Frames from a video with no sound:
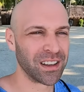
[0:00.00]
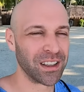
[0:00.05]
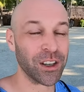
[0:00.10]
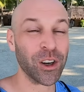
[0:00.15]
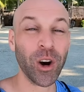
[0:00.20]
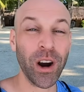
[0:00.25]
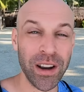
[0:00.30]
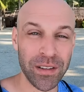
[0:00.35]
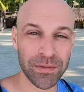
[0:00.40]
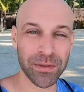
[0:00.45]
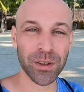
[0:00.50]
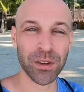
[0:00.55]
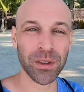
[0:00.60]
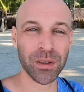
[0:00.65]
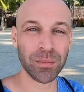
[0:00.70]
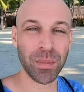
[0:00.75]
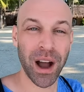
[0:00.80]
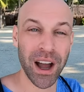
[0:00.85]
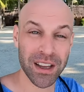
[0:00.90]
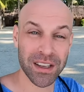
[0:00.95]

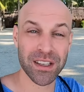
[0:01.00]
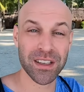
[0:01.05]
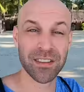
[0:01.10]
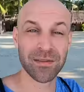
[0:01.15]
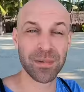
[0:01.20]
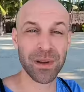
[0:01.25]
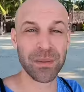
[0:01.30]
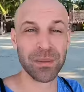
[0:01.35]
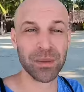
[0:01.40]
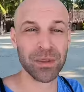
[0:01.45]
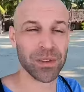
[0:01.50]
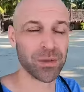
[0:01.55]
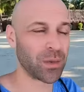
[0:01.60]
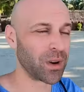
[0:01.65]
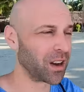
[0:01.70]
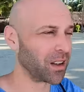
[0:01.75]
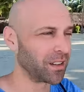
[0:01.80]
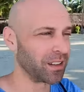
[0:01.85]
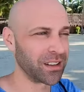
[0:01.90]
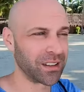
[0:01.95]
grateful, positive people as well.